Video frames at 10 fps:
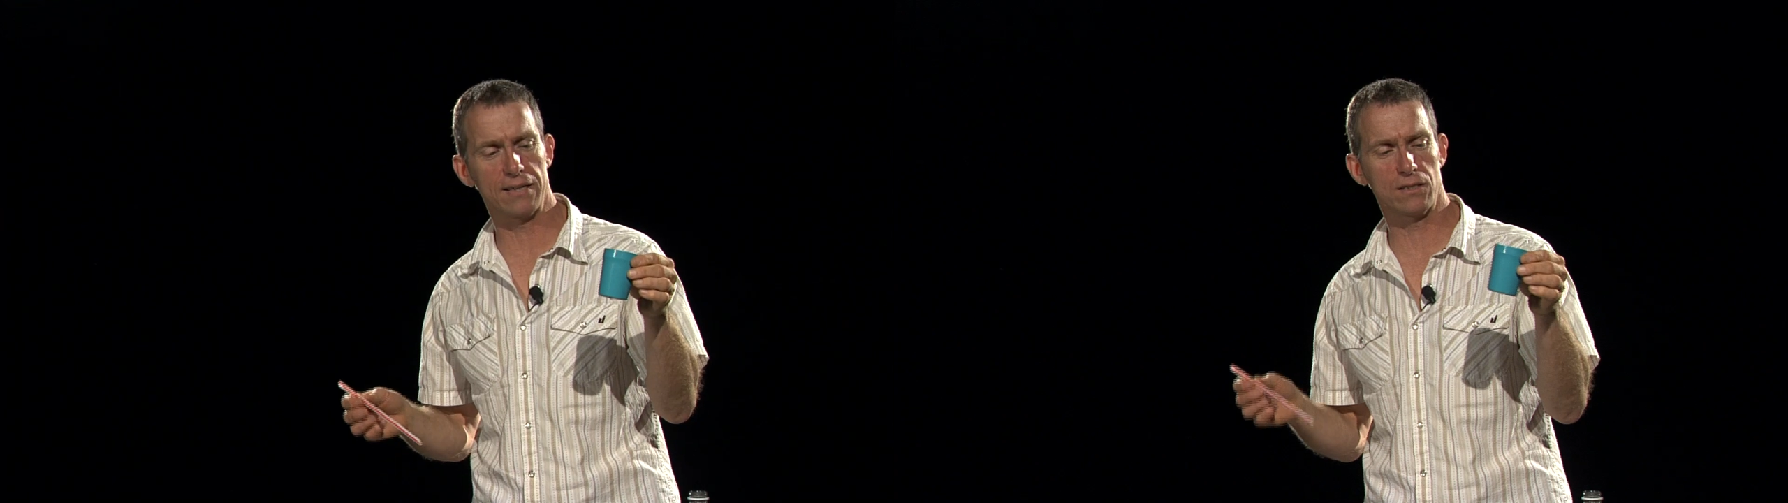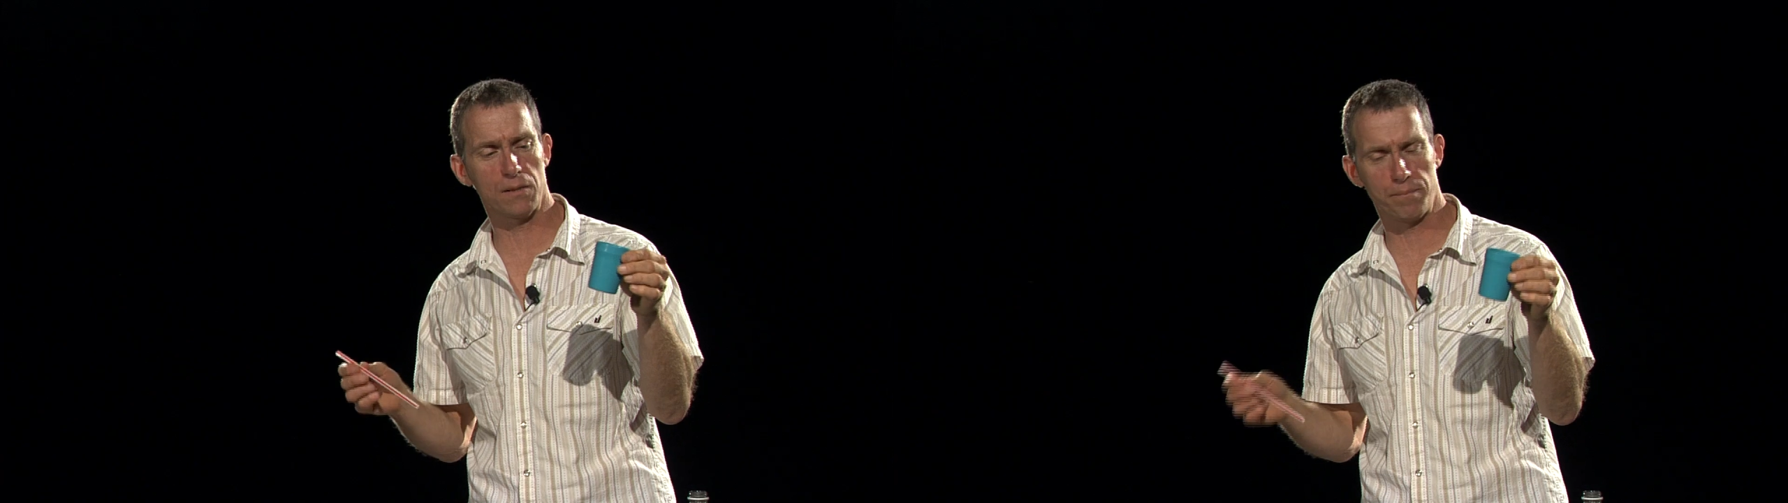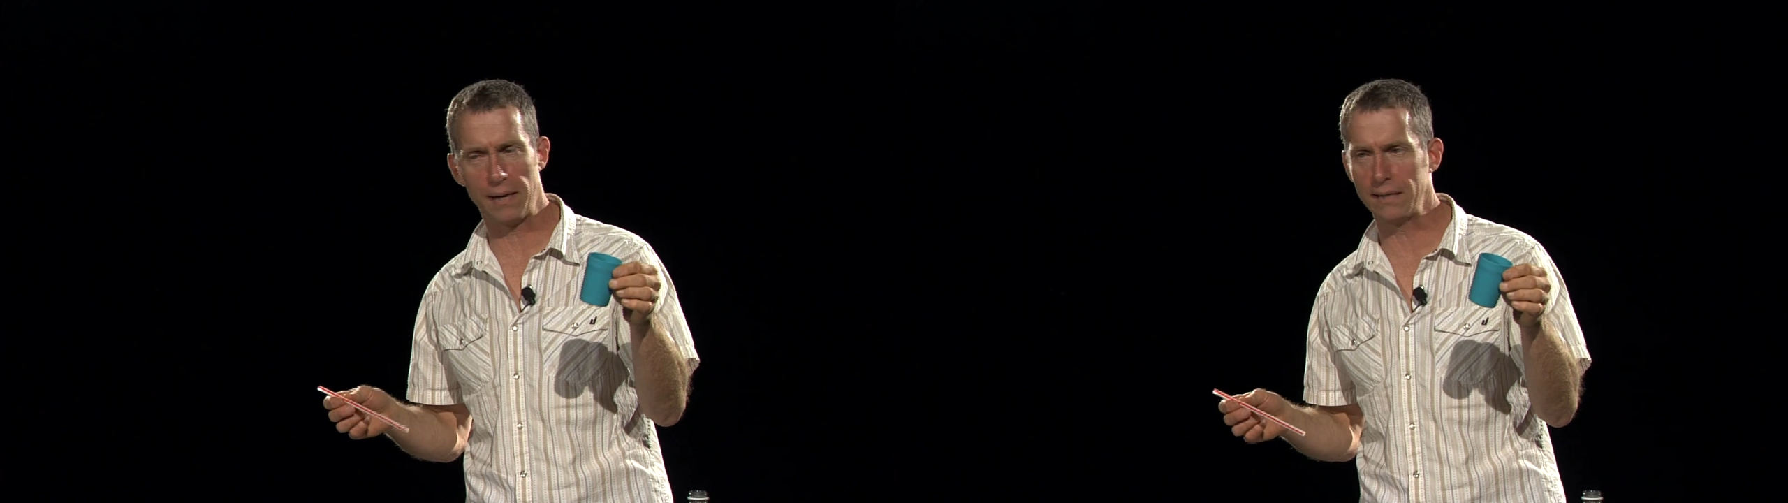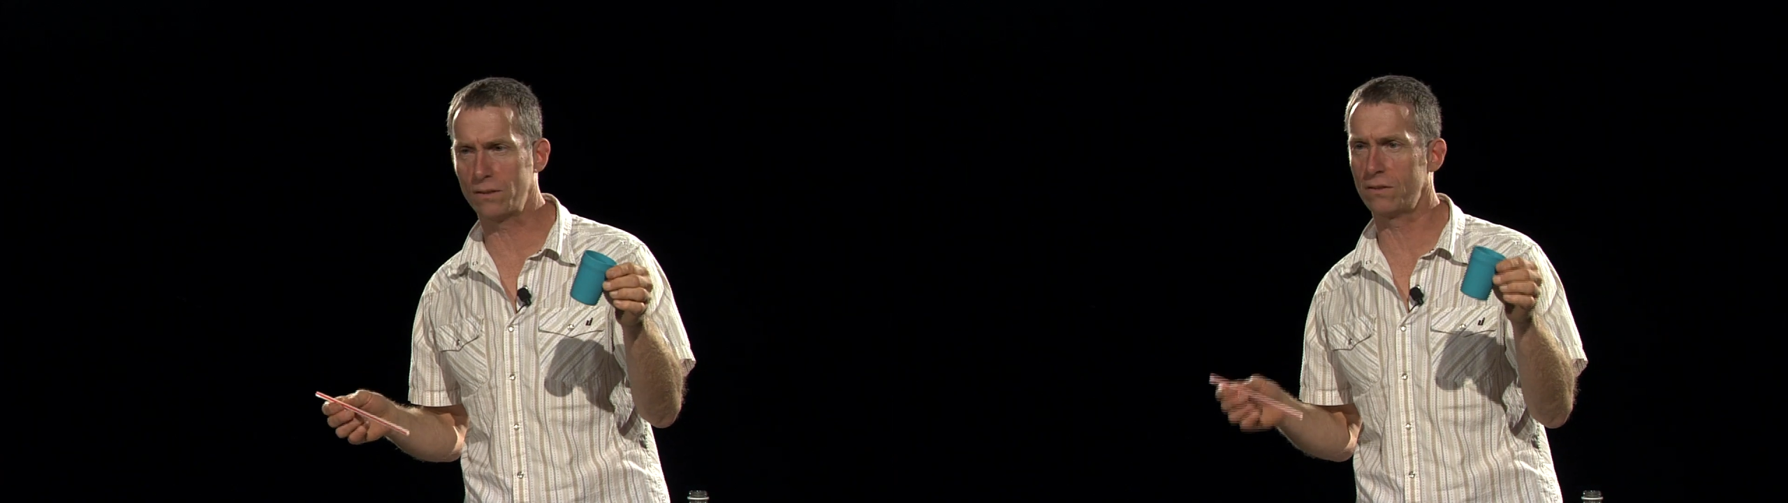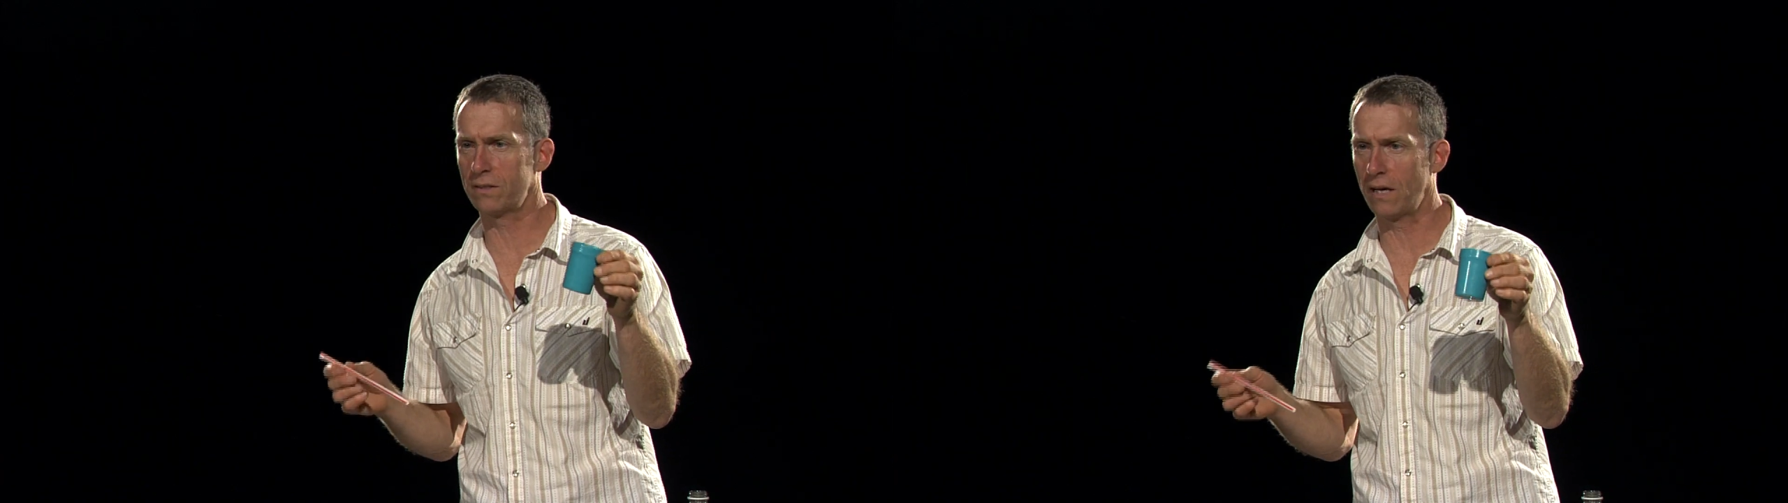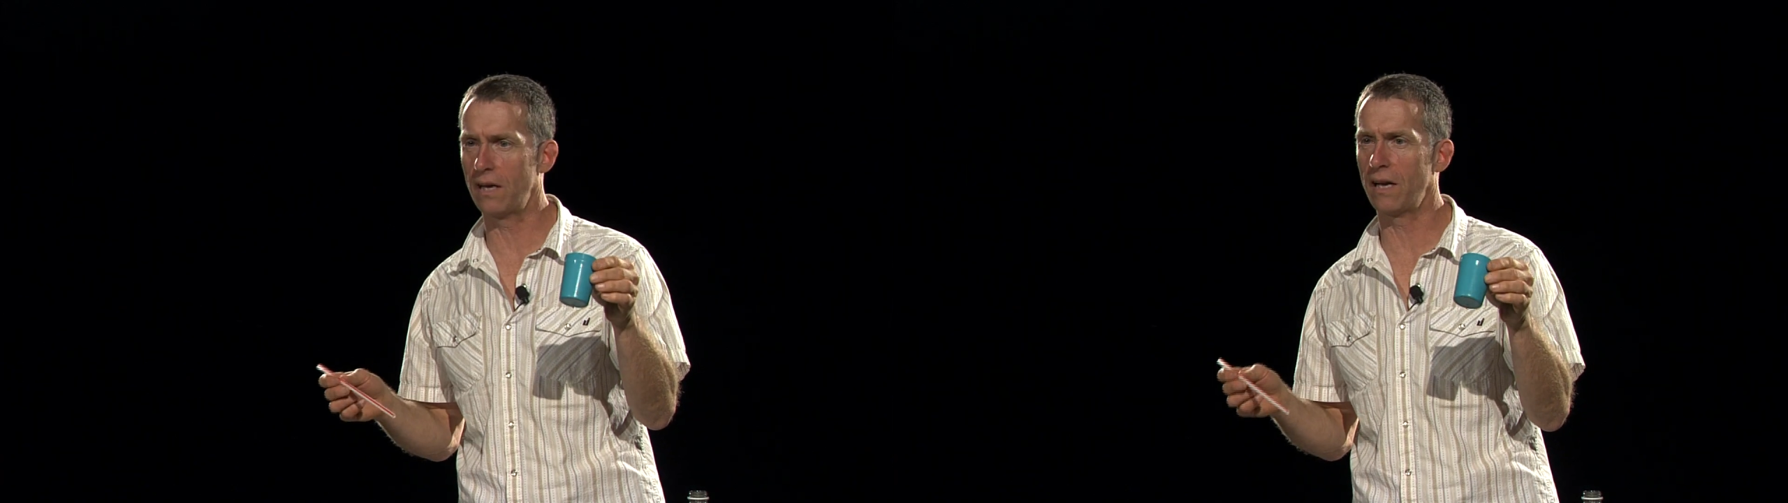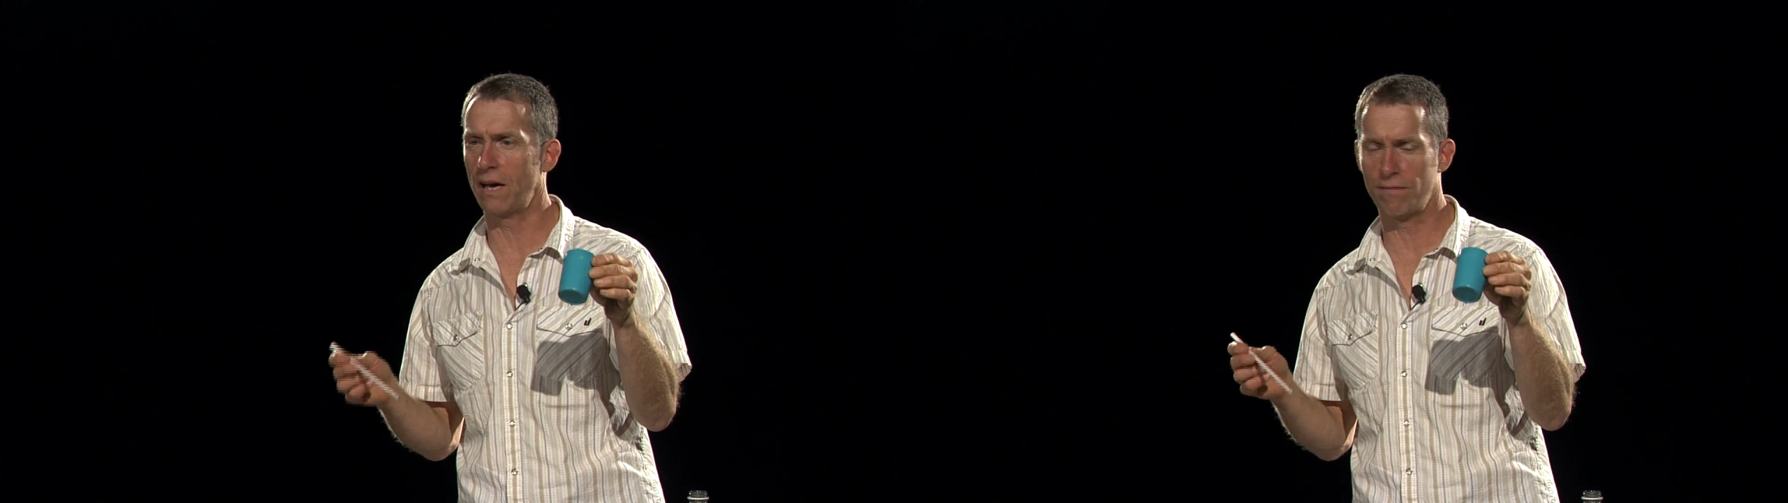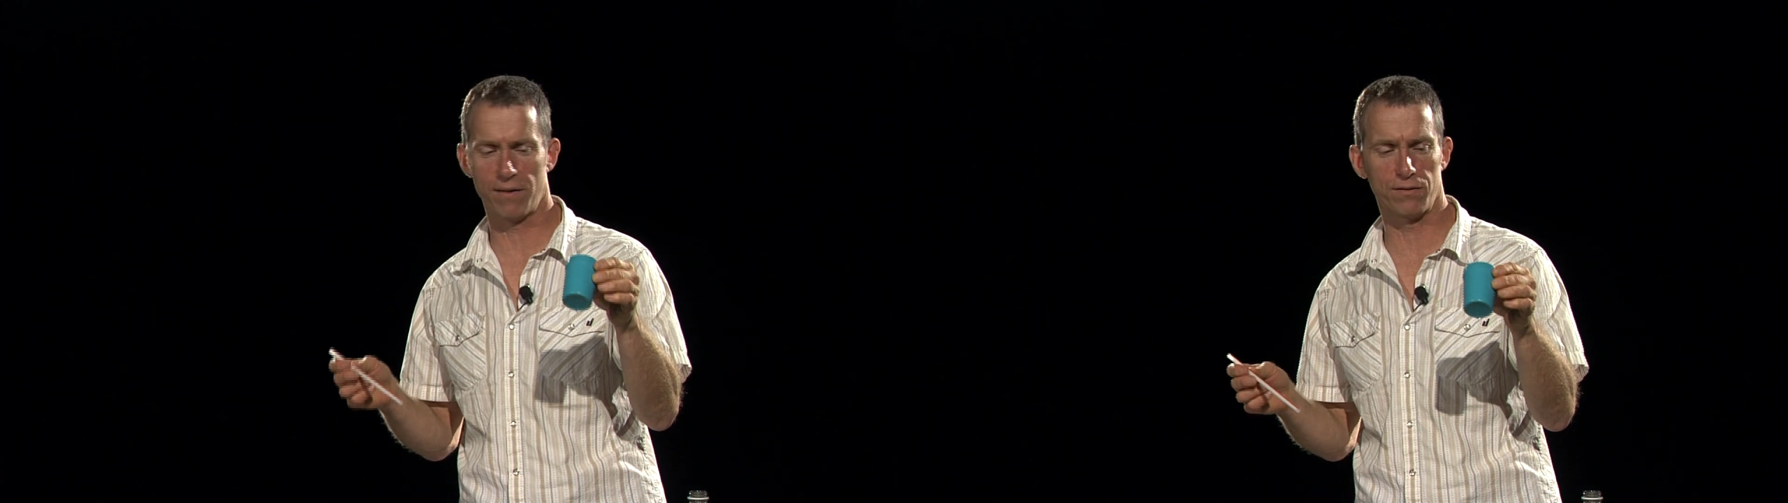is the best stunt
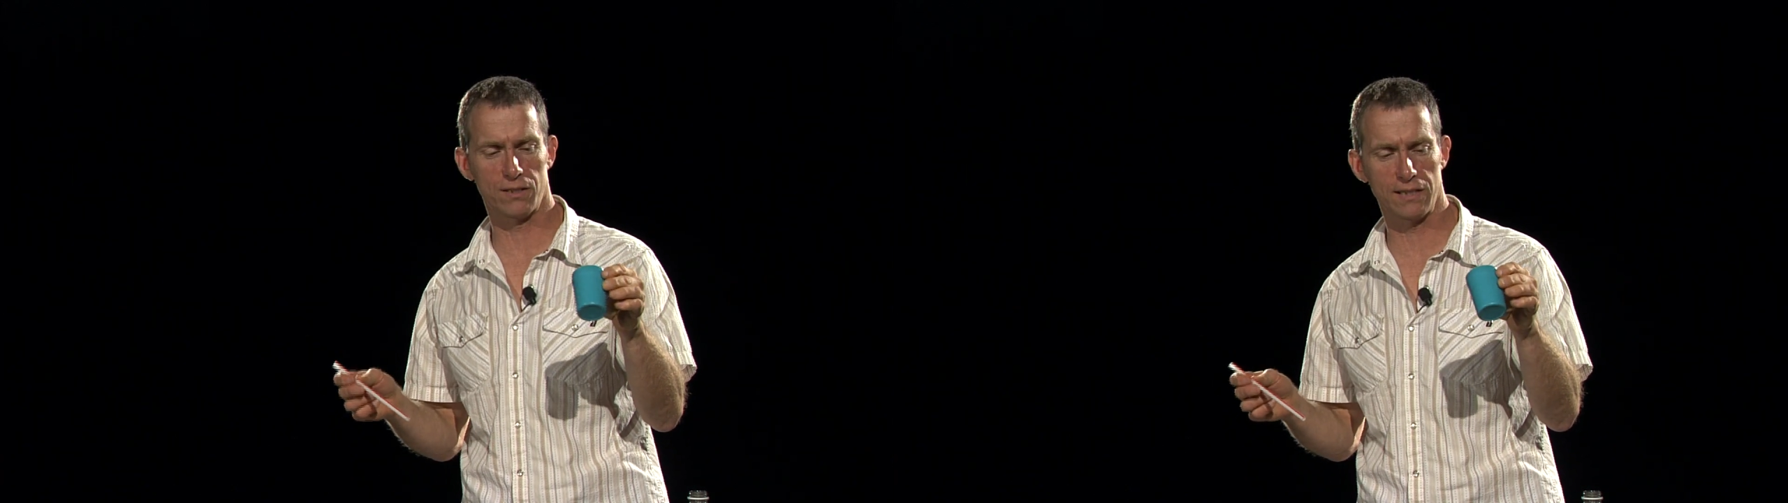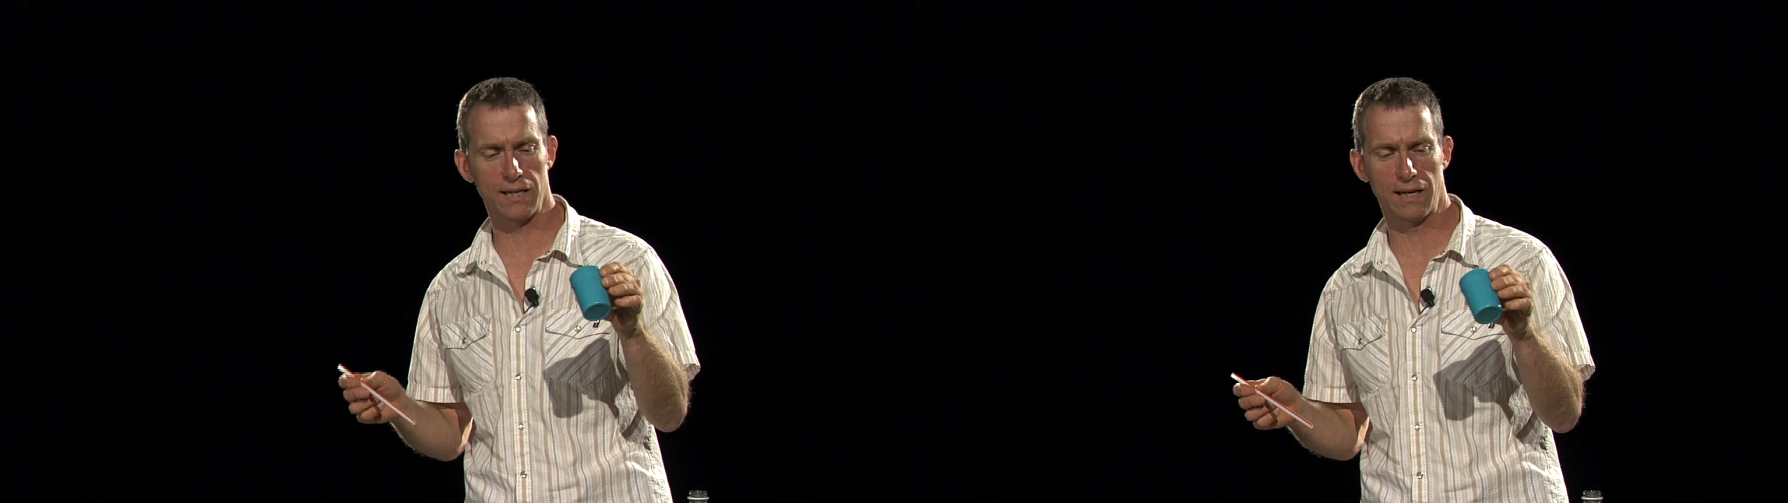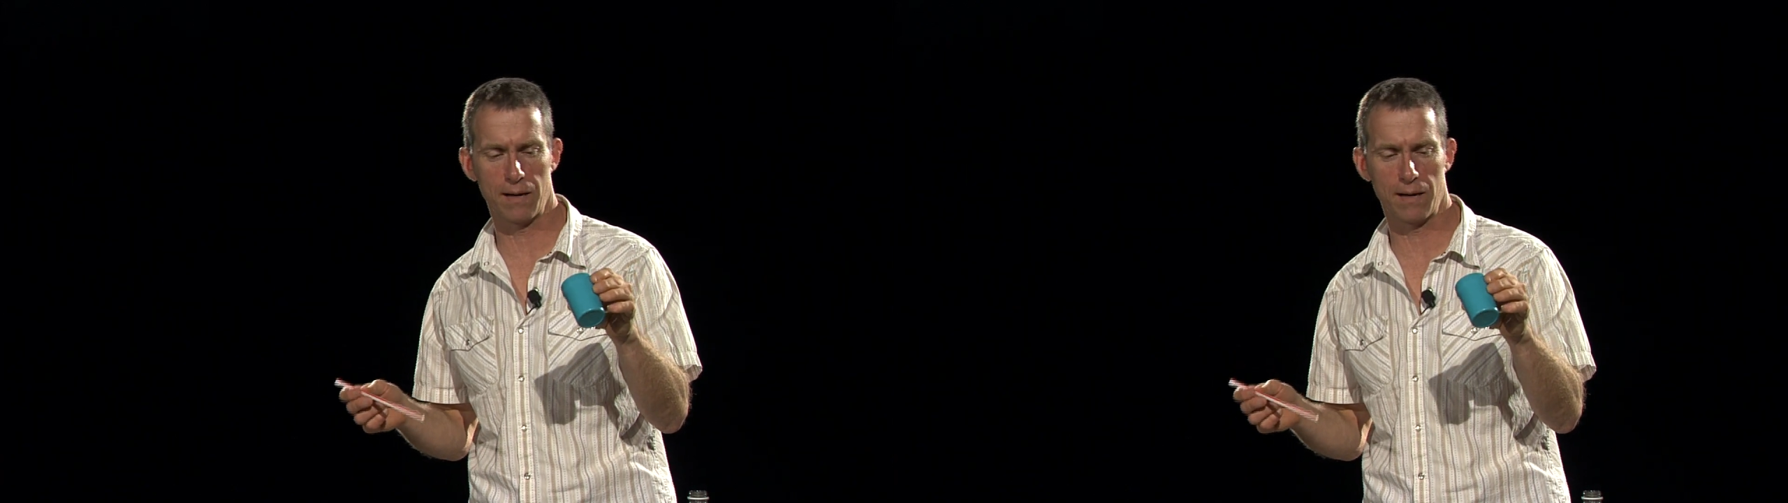I've ever seen.